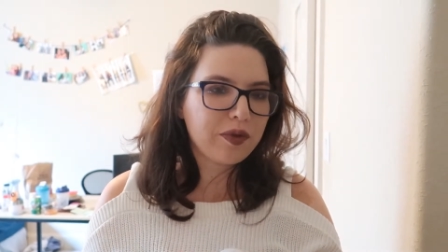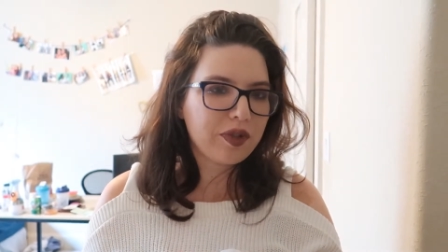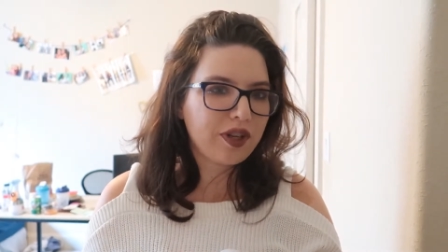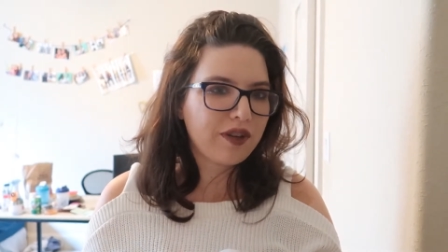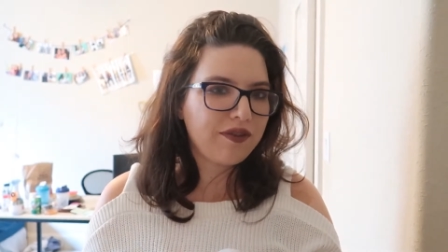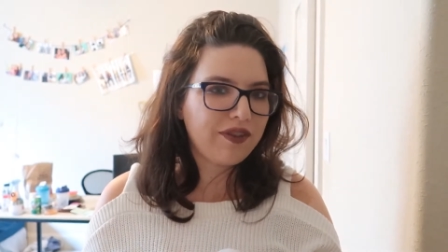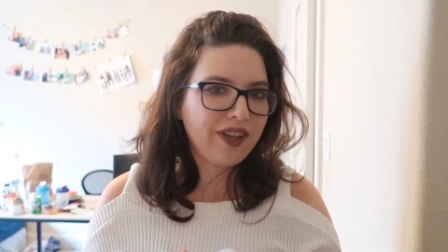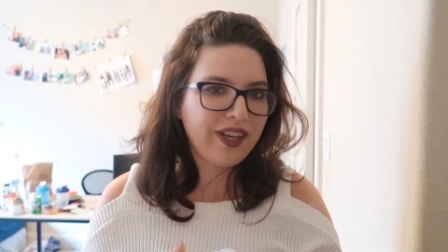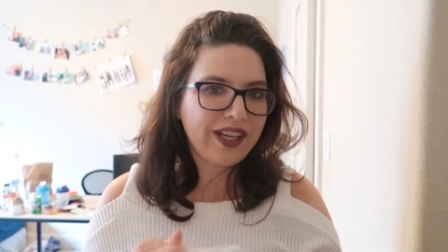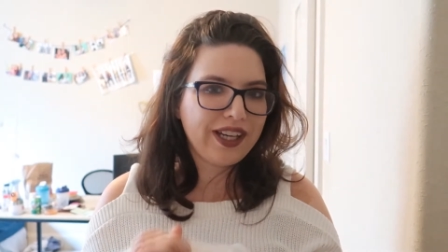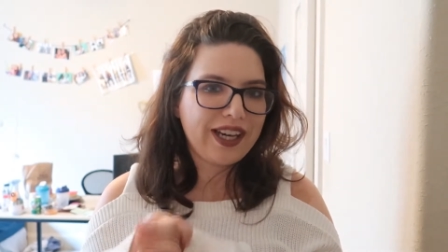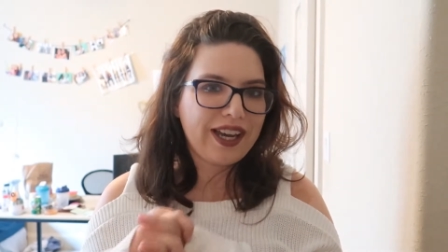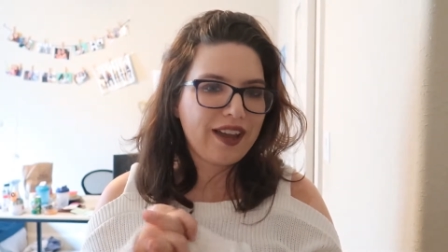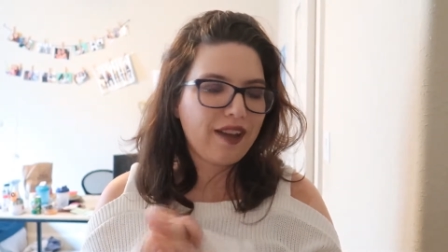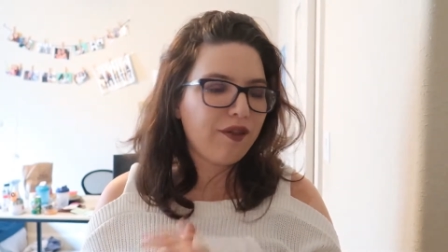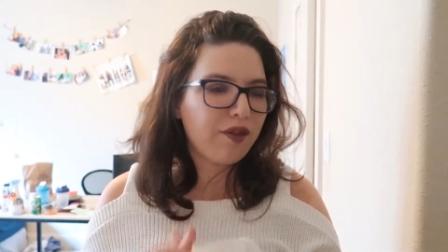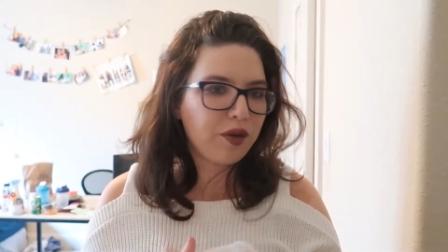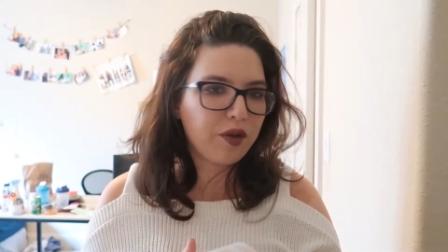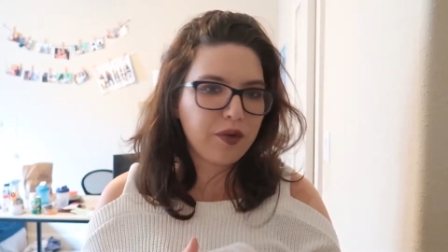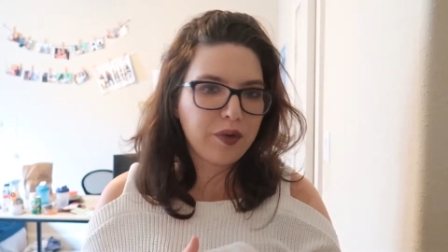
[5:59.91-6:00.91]
which I feel like
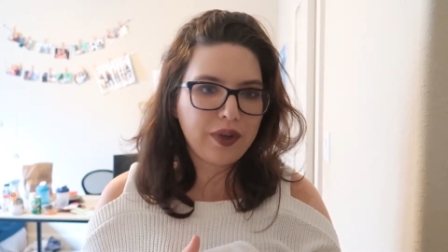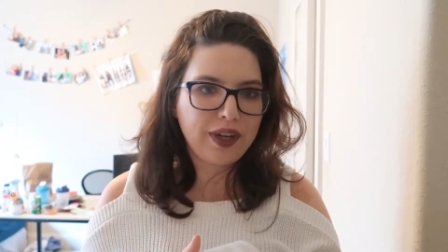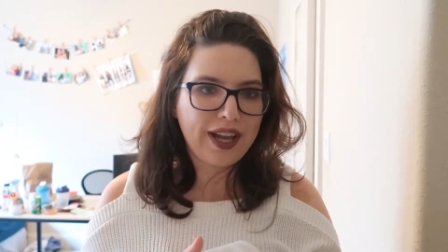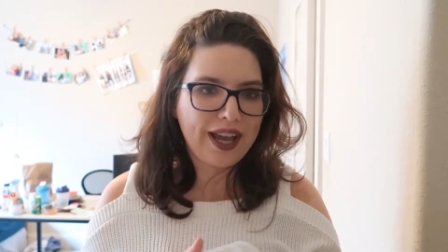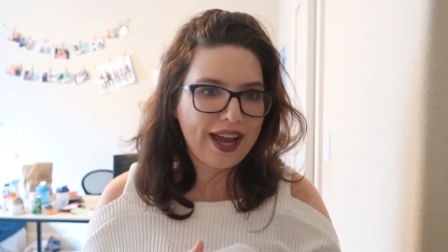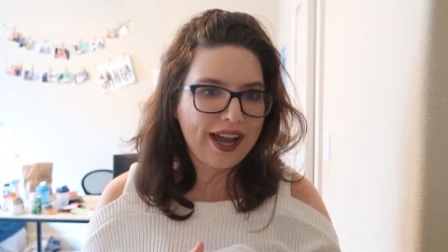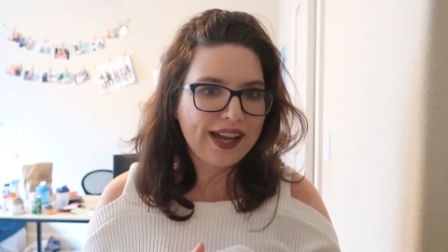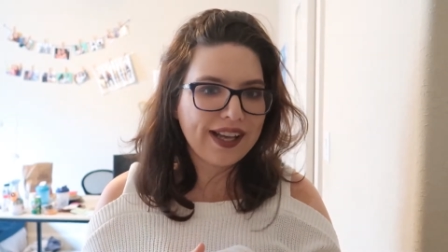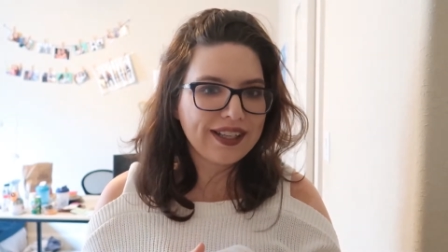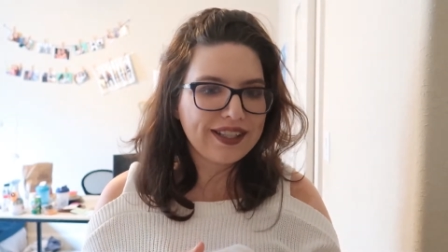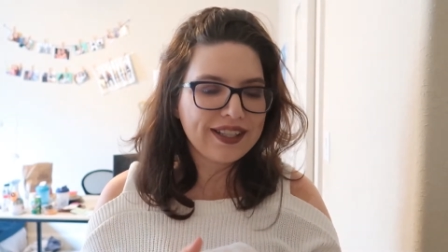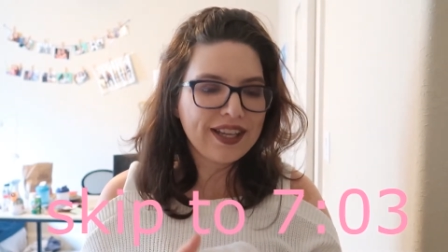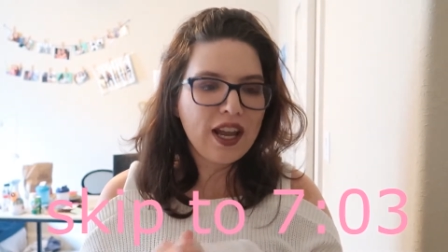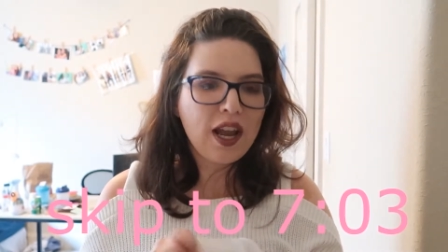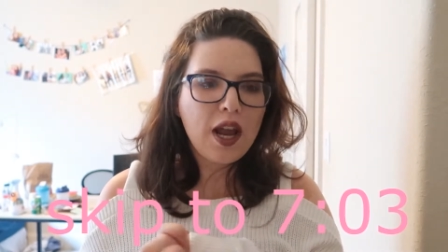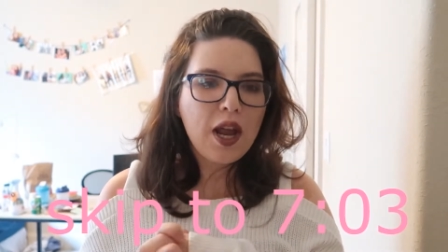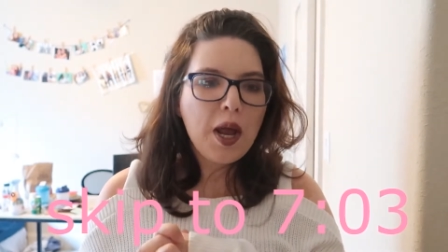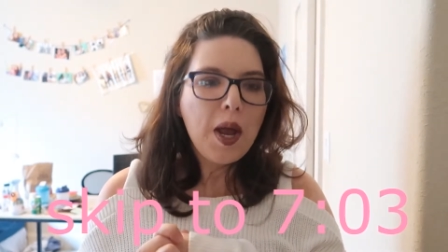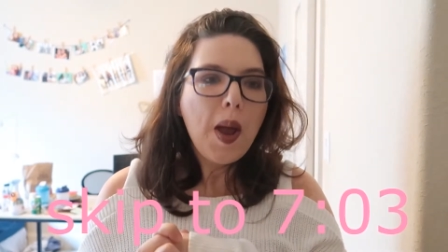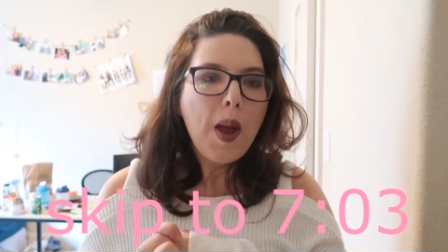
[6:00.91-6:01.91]
everyone has,
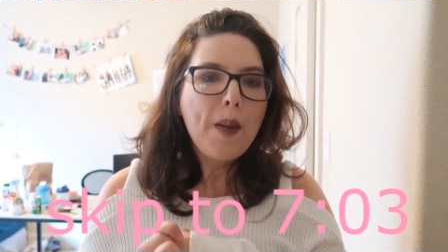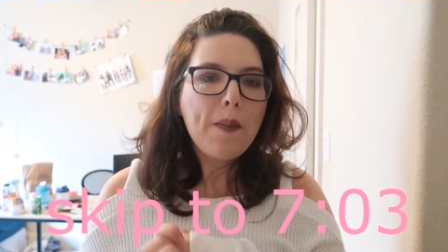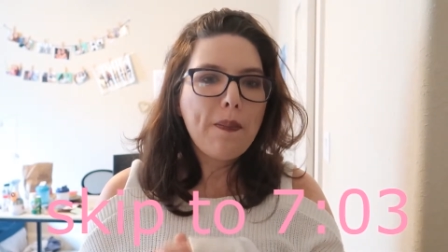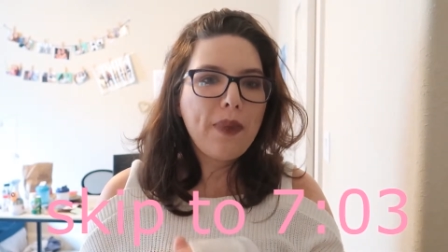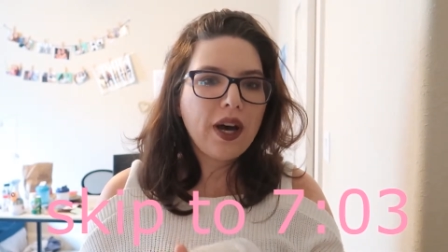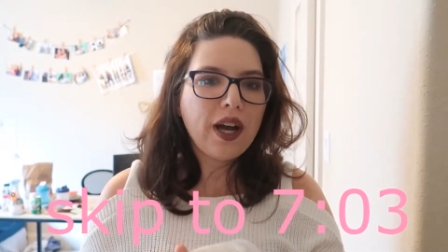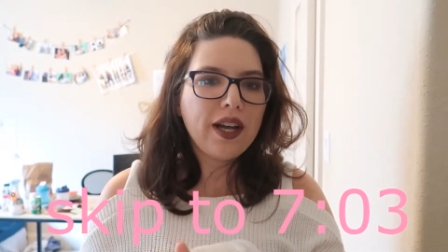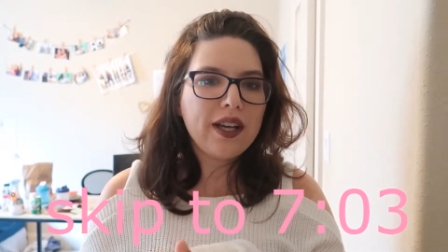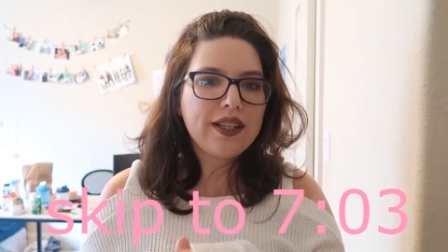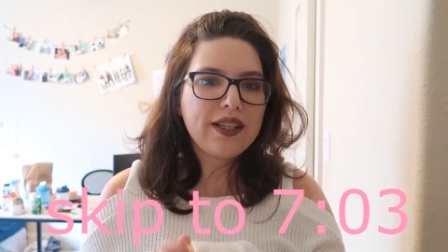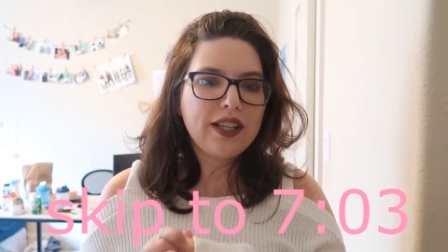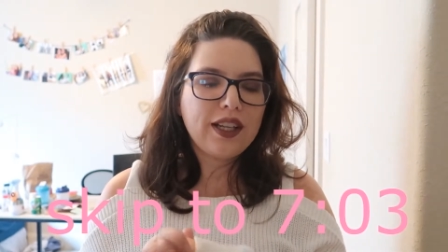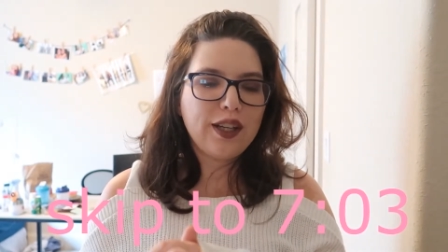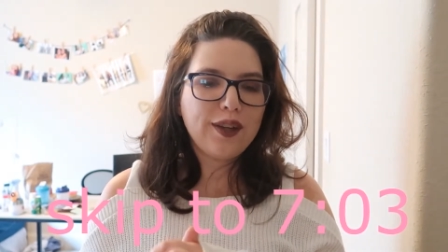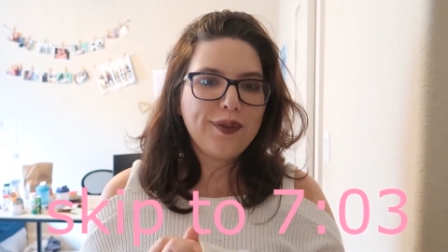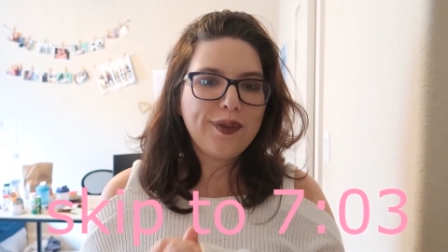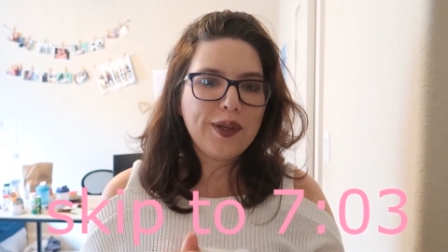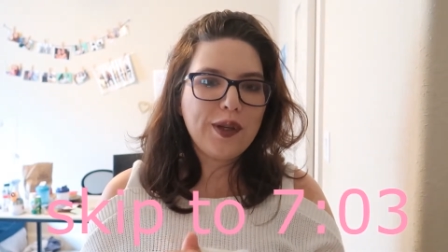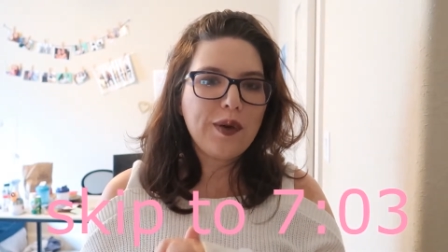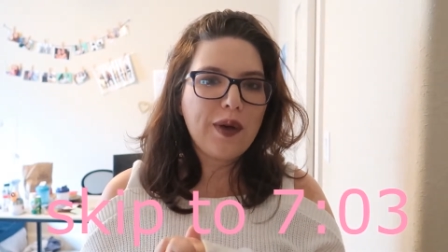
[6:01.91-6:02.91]
but
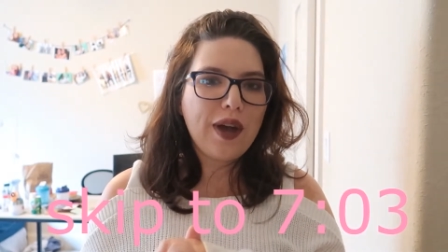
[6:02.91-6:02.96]
if